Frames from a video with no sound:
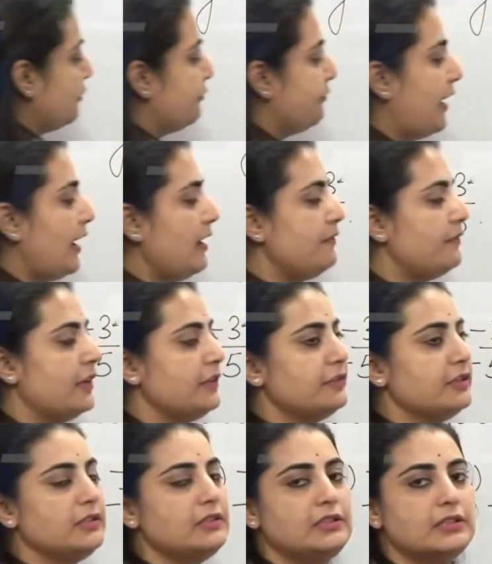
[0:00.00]

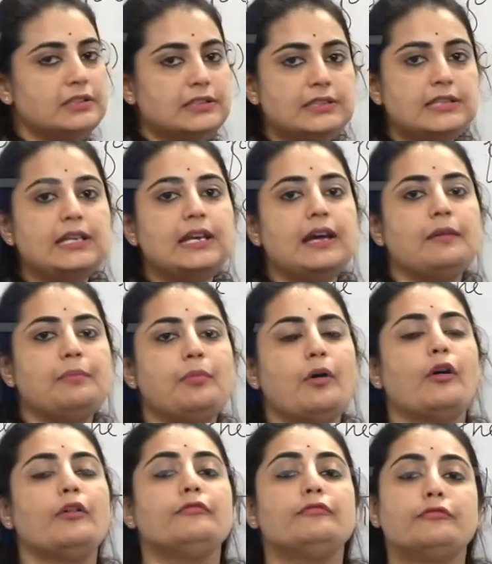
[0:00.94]
530
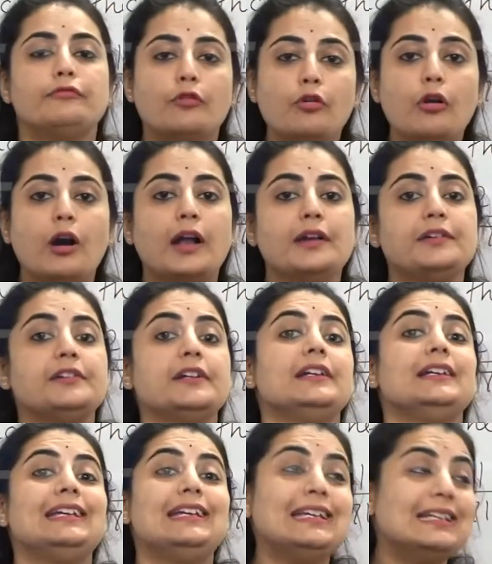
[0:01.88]
upon
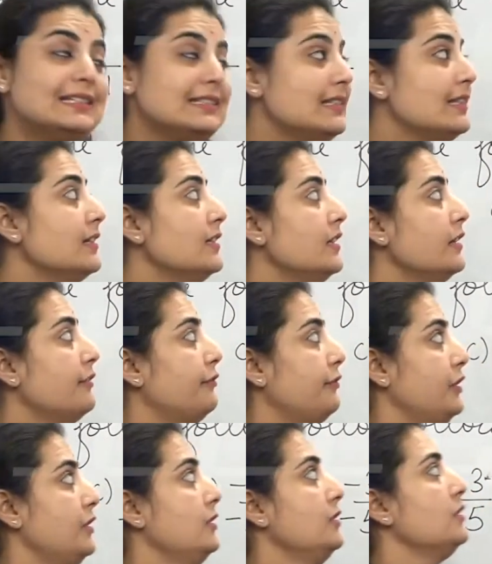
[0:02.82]
400 is the
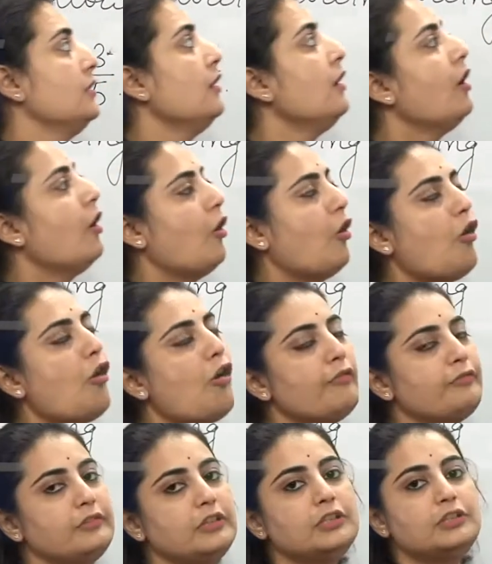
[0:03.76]
difference
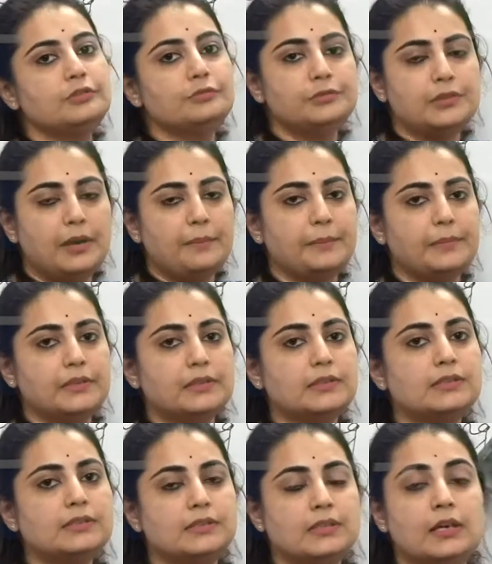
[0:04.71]
of the two
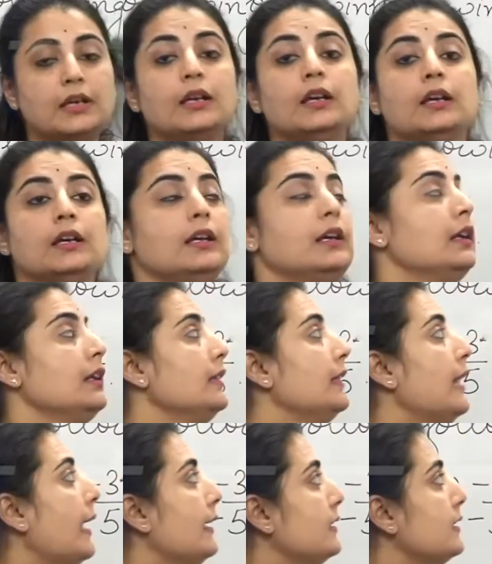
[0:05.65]
numbers.
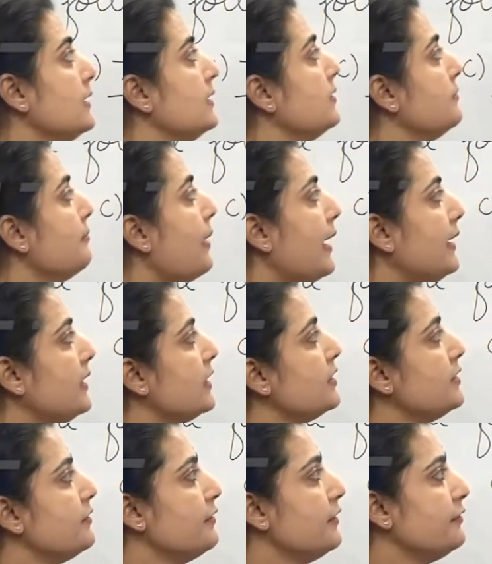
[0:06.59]
That is
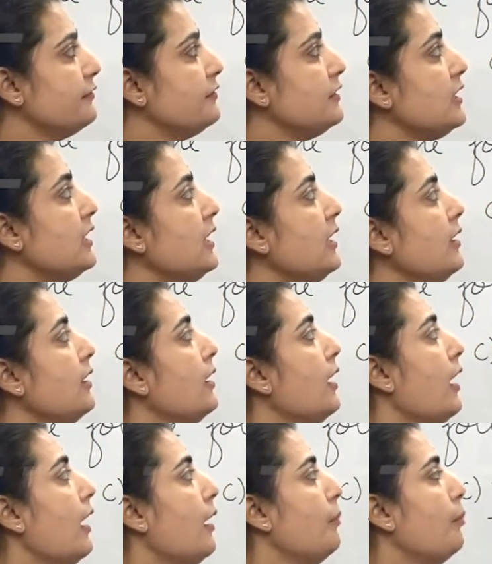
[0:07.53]
minus 50
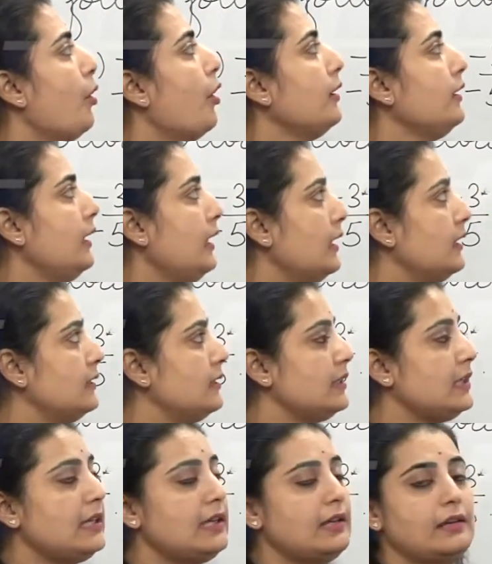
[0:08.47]
upon
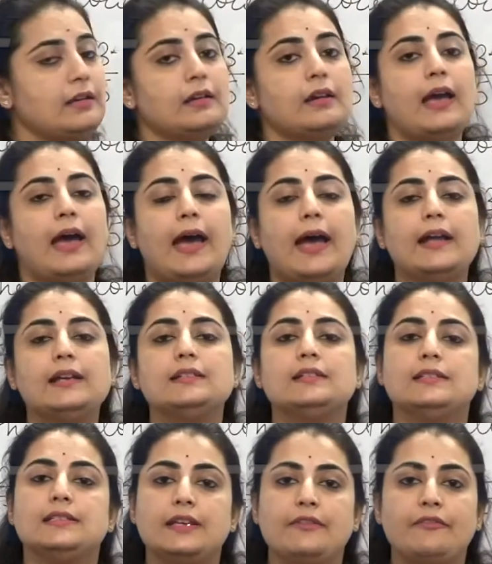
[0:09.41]
80
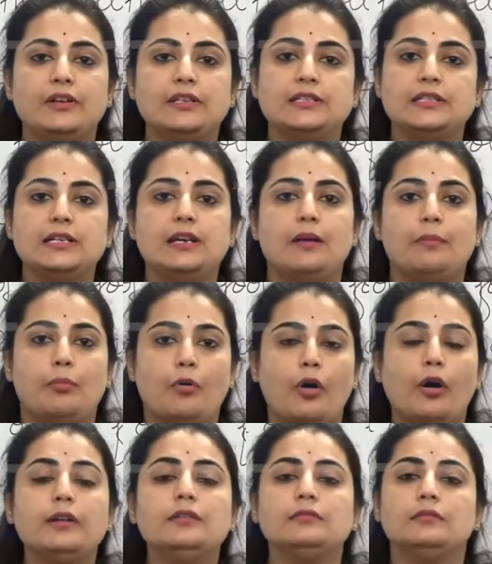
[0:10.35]
and 70
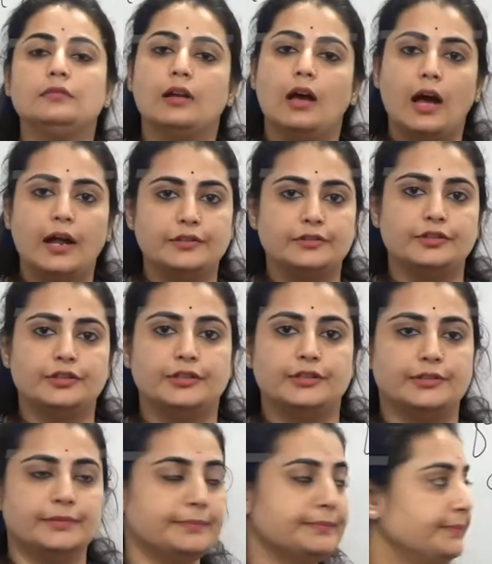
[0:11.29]
upon
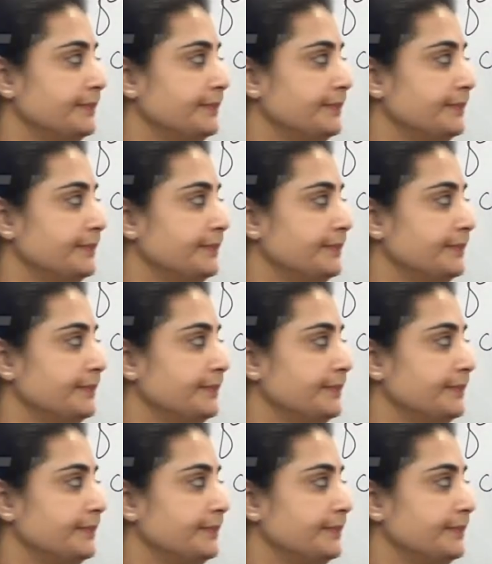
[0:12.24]
100.